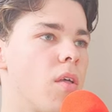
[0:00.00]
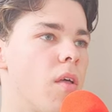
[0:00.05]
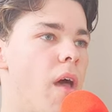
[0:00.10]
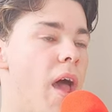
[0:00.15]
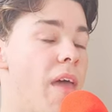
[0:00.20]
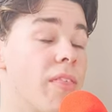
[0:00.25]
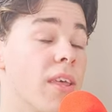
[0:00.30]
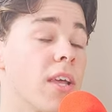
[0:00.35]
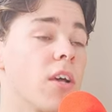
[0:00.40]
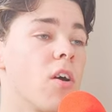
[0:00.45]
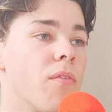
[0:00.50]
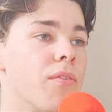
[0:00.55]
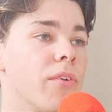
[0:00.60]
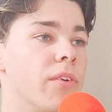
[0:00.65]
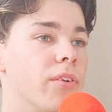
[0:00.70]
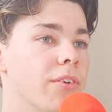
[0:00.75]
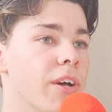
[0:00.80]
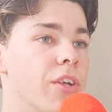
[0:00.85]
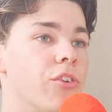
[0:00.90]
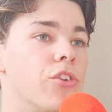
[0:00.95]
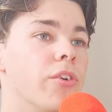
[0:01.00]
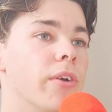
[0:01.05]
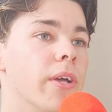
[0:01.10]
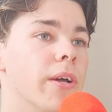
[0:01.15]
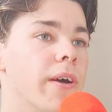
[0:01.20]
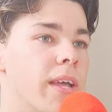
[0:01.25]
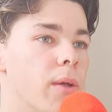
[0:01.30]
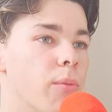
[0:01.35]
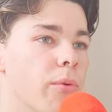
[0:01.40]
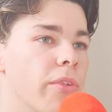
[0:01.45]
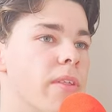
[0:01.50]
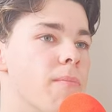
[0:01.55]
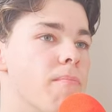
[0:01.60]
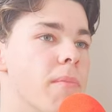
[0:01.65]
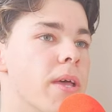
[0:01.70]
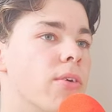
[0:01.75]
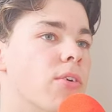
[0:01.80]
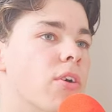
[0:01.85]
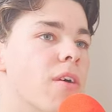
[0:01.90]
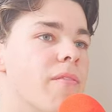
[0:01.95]
I think often literally, like it was the
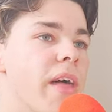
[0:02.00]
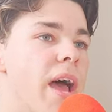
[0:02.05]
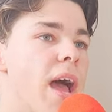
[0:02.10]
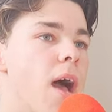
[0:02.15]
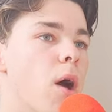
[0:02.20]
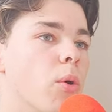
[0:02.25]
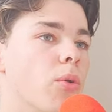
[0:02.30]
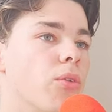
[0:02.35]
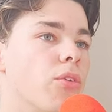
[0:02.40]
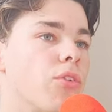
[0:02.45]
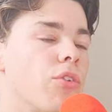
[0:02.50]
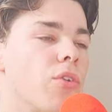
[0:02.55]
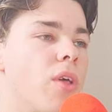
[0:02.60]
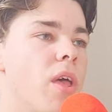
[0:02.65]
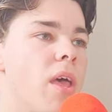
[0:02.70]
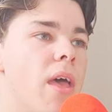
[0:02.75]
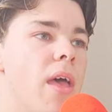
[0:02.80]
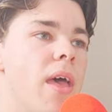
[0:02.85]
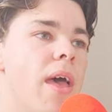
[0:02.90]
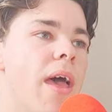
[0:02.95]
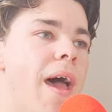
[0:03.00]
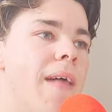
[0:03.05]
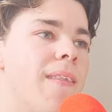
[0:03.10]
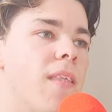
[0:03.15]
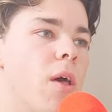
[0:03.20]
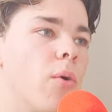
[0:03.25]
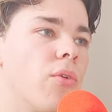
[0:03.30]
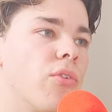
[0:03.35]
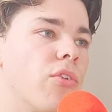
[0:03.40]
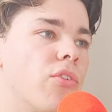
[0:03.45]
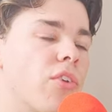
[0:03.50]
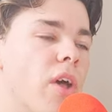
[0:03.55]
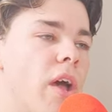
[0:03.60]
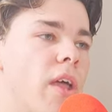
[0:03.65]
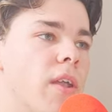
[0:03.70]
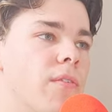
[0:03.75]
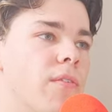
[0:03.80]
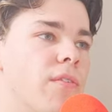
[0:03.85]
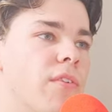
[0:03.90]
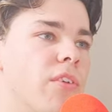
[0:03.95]
middle of the house, and there was this
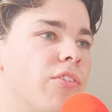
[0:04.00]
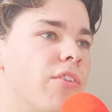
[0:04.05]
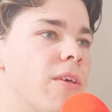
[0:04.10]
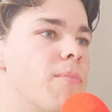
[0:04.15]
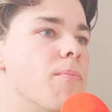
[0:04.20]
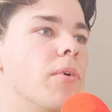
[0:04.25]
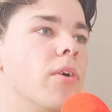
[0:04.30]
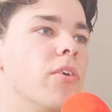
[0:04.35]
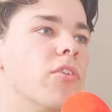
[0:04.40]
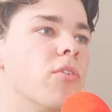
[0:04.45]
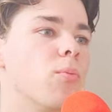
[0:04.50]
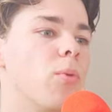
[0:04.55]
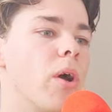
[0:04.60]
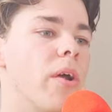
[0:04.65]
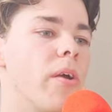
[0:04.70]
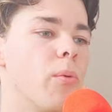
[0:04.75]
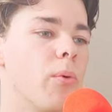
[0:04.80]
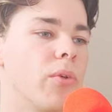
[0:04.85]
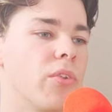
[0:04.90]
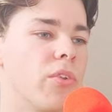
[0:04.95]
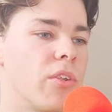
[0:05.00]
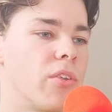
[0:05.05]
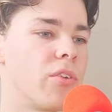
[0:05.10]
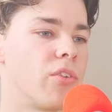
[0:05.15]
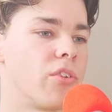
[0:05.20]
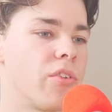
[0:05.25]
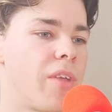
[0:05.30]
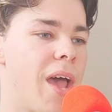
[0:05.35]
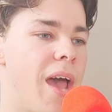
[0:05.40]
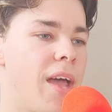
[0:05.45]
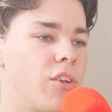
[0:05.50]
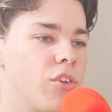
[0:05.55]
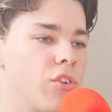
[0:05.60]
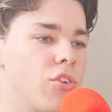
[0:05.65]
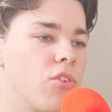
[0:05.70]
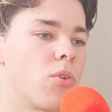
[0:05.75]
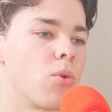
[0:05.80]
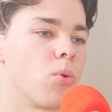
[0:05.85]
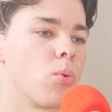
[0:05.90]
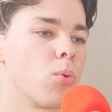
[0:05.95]
kind of symbolism where it was
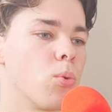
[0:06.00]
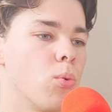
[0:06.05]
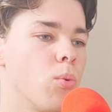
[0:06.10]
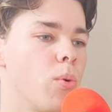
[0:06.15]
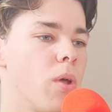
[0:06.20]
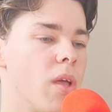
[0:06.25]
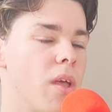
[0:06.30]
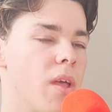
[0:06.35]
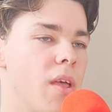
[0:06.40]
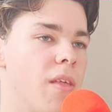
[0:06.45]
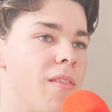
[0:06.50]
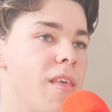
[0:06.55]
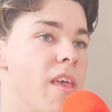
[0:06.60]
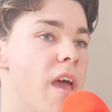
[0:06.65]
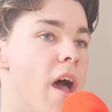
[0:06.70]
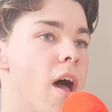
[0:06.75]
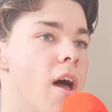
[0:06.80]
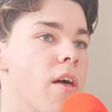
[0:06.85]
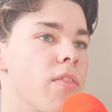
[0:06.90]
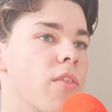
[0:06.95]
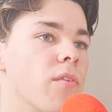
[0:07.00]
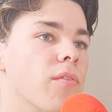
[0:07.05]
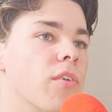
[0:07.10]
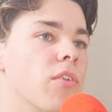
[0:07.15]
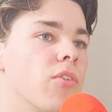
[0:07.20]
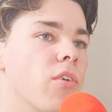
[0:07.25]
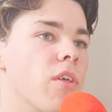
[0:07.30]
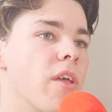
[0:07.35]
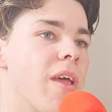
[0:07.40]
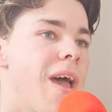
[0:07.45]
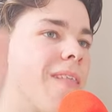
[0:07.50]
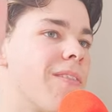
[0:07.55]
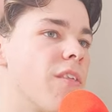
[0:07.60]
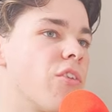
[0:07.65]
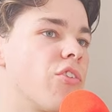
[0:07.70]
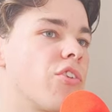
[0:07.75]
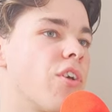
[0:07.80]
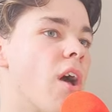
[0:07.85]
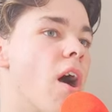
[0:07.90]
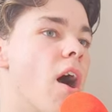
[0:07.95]
attached to the earth, obviously, and the
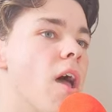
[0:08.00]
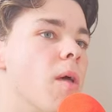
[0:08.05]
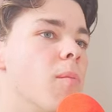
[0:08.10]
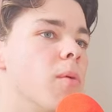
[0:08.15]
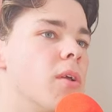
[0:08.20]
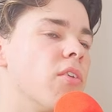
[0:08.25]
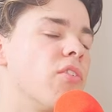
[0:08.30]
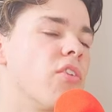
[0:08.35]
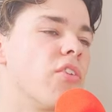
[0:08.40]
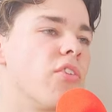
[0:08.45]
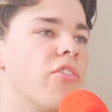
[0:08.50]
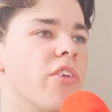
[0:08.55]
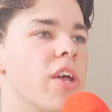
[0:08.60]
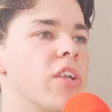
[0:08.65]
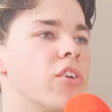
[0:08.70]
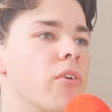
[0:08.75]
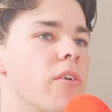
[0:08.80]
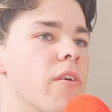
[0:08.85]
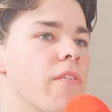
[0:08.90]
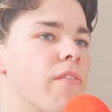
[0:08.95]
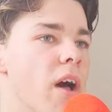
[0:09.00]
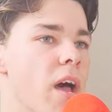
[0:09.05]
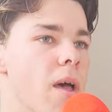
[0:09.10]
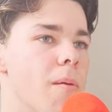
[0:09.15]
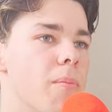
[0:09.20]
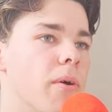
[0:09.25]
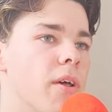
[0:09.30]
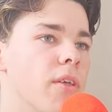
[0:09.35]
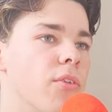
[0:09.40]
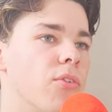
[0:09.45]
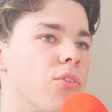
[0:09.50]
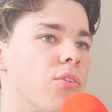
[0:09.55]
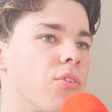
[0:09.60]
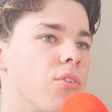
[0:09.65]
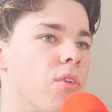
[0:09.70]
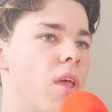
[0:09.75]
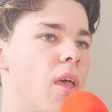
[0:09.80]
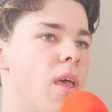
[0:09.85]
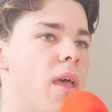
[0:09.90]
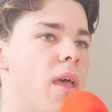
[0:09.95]
sky, because it's essentially a fireplace,
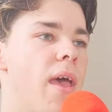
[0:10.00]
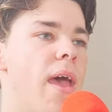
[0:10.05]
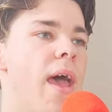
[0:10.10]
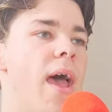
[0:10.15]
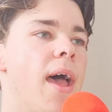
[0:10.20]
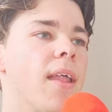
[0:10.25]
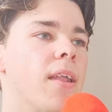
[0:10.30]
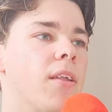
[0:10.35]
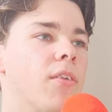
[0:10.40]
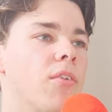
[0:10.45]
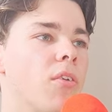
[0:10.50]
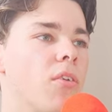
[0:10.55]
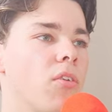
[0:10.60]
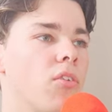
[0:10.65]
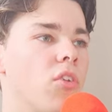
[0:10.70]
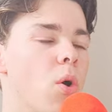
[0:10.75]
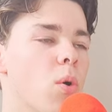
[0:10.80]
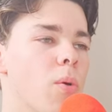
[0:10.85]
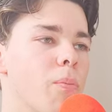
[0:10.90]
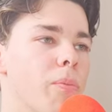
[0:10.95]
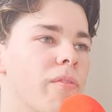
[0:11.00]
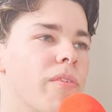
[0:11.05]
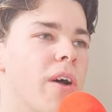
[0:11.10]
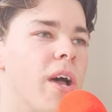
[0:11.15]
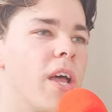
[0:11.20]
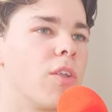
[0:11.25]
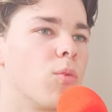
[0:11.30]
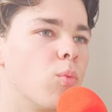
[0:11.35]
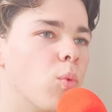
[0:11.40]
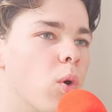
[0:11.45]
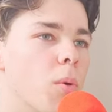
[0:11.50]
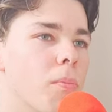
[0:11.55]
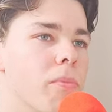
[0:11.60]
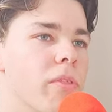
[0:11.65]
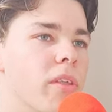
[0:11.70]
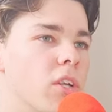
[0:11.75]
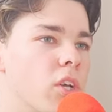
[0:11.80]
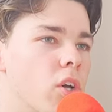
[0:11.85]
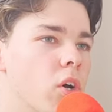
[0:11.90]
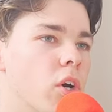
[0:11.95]
and so it provides warmth
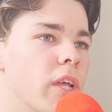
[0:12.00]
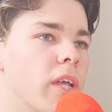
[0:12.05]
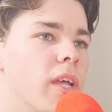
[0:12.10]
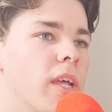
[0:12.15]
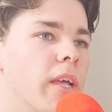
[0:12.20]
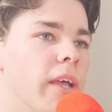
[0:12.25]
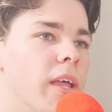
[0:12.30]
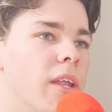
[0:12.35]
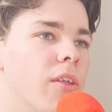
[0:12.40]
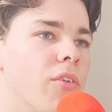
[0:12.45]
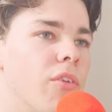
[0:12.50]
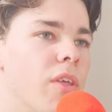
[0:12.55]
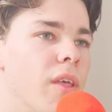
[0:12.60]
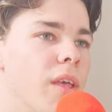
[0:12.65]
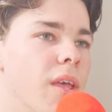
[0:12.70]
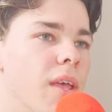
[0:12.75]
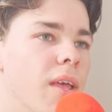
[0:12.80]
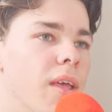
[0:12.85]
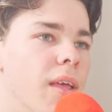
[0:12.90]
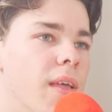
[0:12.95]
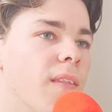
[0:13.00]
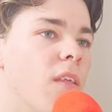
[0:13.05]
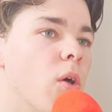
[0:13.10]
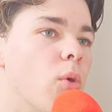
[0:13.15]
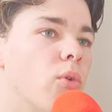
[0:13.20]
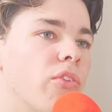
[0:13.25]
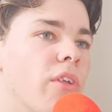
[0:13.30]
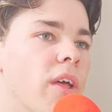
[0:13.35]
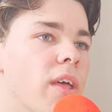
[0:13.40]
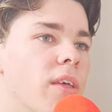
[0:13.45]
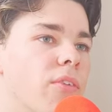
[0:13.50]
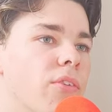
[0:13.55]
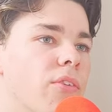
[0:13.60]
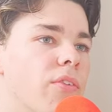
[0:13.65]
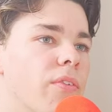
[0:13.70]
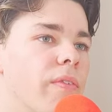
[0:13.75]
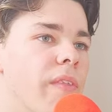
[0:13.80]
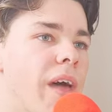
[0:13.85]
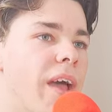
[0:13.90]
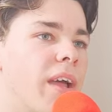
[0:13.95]
and cooking. And in those days,
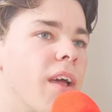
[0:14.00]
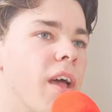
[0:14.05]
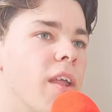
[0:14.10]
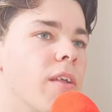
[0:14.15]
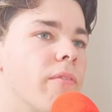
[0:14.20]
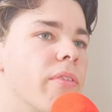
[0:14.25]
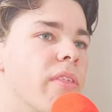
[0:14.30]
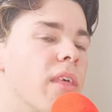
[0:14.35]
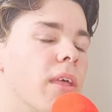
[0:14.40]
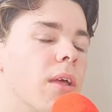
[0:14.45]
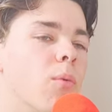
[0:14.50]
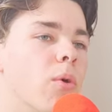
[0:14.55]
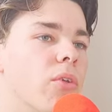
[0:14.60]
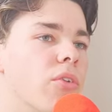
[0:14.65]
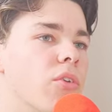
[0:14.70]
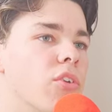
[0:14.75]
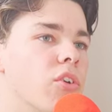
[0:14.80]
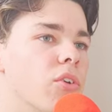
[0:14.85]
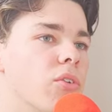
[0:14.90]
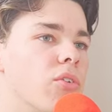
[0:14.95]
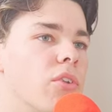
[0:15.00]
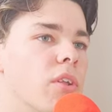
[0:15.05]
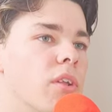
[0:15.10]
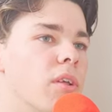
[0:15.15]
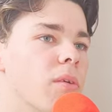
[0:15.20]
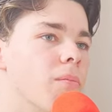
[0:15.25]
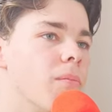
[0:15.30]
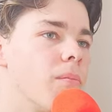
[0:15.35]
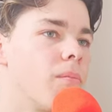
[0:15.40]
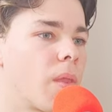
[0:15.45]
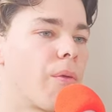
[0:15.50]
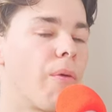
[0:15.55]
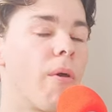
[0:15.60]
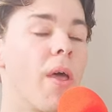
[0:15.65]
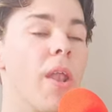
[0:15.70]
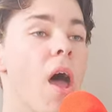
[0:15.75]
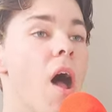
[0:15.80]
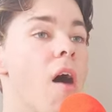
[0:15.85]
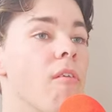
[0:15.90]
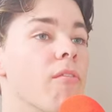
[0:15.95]
that kind of thing wasn't just in
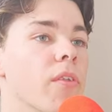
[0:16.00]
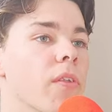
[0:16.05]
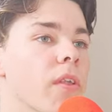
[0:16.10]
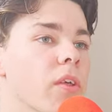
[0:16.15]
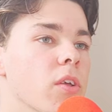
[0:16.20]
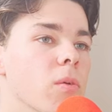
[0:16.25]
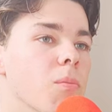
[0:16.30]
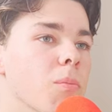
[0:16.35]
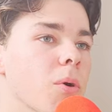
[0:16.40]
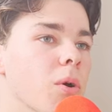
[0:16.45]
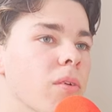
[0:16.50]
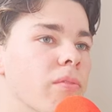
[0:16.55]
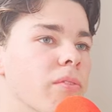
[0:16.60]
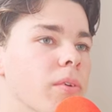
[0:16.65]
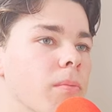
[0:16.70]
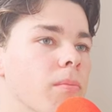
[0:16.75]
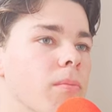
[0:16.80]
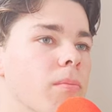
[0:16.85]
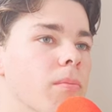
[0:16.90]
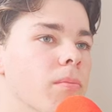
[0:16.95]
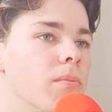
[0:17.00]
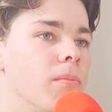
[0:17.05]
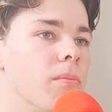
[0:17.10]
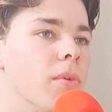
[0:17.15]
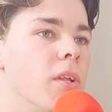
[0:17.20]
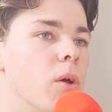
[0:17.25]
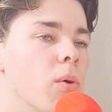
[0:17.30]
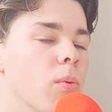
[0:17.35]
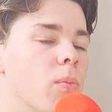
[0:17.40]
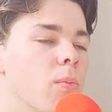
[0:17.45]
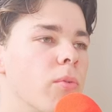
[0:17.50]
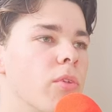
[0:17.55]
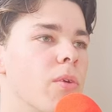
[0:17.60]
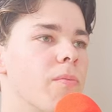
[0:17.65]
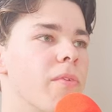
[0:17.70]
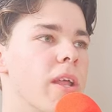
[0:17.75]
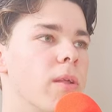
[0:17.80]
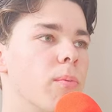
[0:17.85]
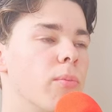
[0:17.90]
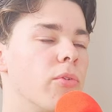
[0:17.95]
an oven that you bought from, you know, some
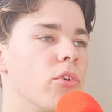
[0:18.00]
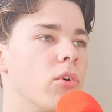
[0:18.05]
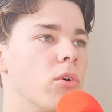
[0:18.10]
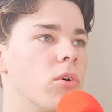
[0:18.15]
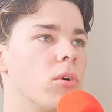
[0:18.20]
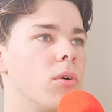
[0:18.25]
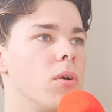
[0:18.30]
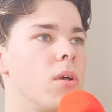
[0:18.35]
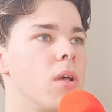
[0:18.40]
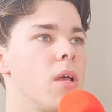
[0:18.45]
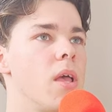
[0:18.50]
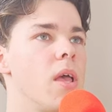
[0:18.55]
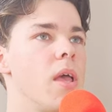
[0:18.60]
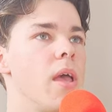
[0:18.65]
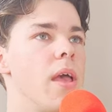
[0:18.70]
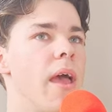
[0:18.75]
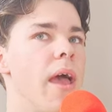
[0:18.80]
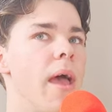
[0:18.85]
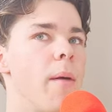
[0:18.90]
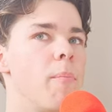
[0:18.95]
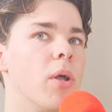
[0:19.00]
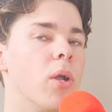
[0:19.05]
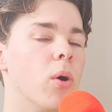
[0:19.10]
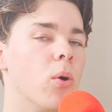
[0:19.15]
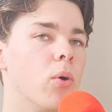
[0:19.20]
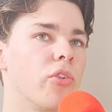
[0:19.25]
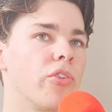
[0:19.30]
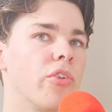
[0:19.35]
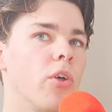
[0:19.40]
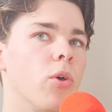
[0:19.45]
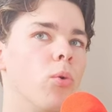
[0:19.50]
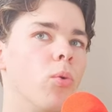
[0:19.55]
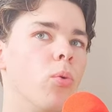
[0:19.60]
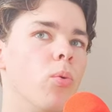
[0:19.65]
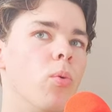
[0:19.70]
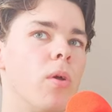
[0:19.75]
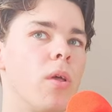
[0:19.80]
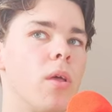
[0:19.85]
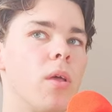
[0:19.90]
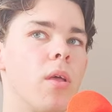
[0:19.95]
random store, but
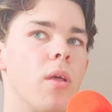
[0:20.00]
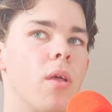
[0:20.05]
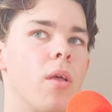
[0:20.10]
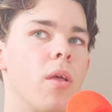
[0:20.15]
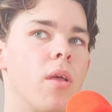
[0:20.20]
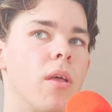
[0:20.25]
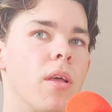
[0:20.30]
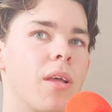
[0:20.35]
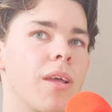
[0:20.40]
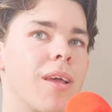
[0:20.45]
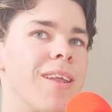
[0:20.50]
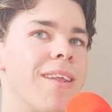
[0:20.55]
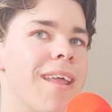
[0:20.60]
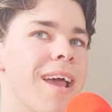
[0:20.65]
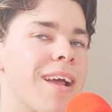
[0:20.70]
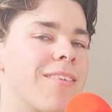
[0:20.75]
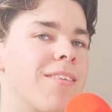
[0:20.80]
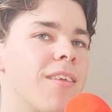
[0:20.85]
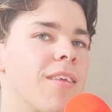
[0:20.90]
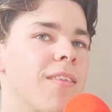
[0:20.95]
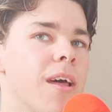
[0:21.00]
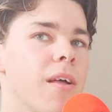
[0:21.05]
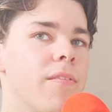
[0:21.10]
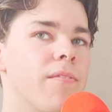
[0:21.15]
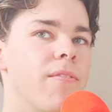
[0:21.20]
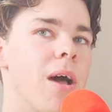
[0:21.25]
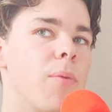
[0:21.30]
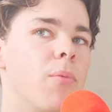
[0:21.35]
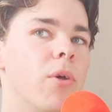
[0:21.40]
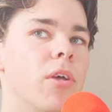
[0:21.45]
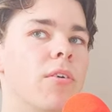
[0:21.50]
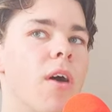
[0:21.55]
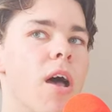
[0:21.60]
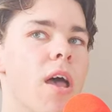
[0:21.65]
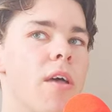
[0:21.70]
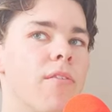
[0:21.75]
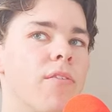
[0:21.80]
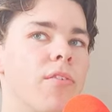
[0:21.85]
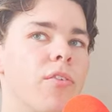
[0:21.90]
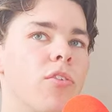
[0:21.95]
also connecting that family
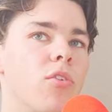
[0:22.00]
life